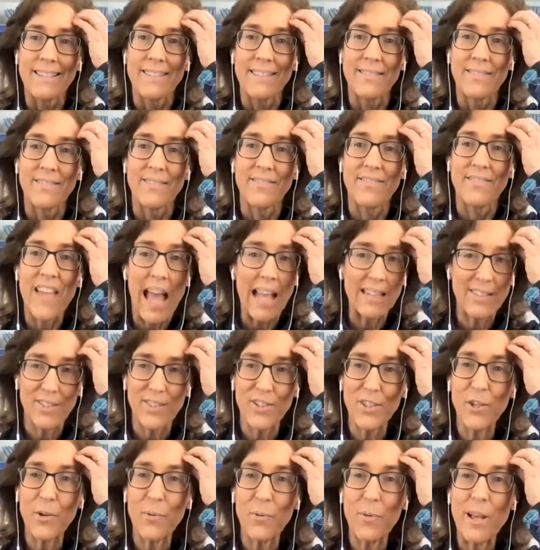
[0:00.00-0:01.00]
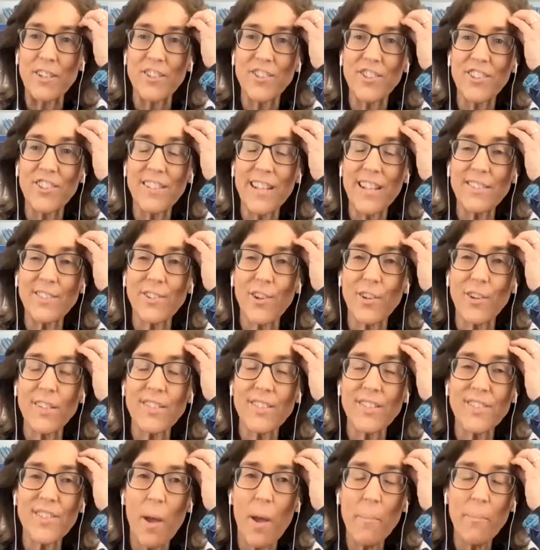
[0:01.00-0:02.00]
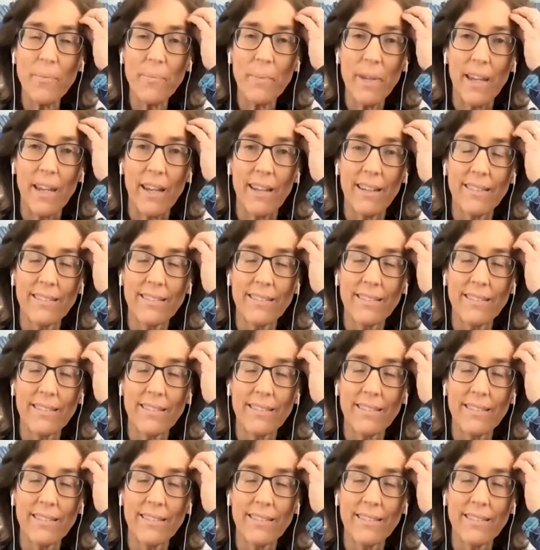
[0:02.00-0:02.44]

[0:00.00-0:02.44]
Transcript: That's the question that's going to stump me.